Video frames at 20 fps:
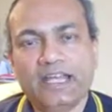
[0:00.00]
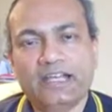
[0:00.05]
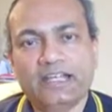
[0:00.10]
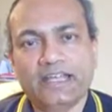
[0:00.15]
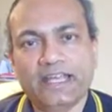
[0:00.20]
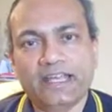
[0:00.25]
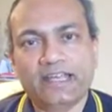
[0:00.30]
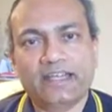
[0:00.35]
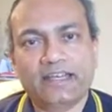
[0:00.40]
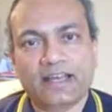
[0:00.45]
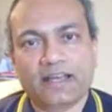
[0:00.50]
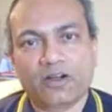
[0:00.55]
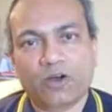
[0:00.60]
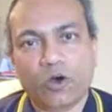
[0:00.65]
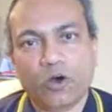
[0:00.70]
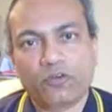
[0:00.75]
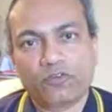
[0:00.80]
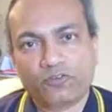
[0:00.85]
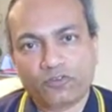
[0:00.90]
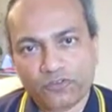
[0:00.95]
data
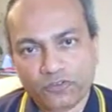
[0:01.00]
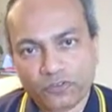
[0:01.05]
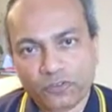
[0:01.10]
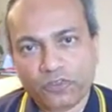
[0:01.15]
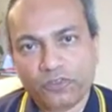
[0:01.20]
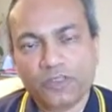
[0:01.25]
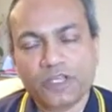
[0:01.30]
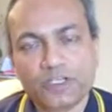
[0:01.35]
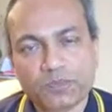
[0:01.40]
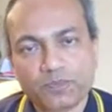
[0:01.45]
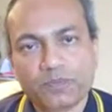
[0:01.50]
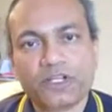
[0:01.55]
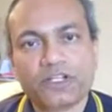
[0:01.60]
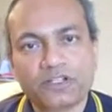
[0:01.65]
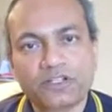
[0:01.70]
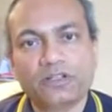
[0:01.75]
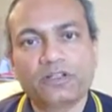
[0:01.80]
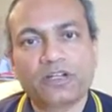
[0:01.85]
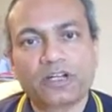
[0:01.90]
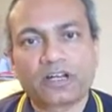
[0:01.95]
of this
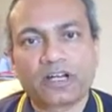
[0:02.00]
particular